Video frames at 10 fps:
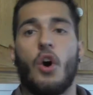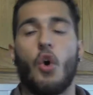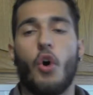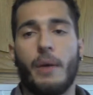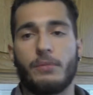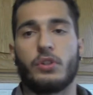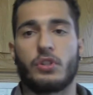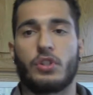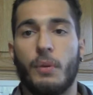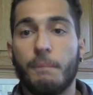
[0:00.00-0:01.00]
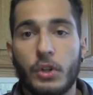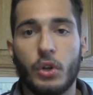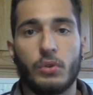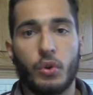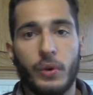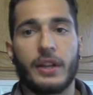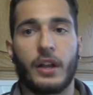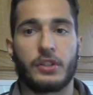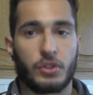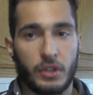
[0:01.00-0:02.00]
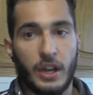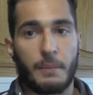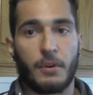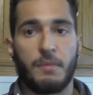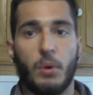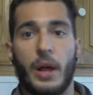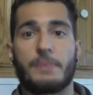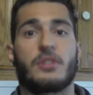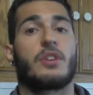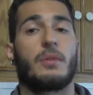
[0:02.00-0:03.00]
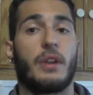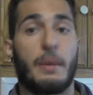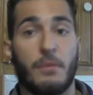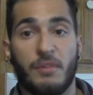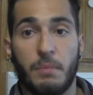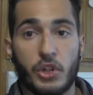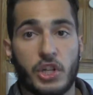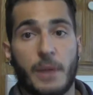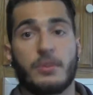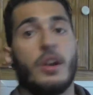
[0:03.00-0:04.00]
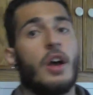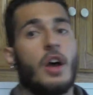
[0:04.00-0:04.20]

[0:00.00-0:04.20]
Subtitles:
I'm just doing a certain number of pull-ups, a certain number of push-ups,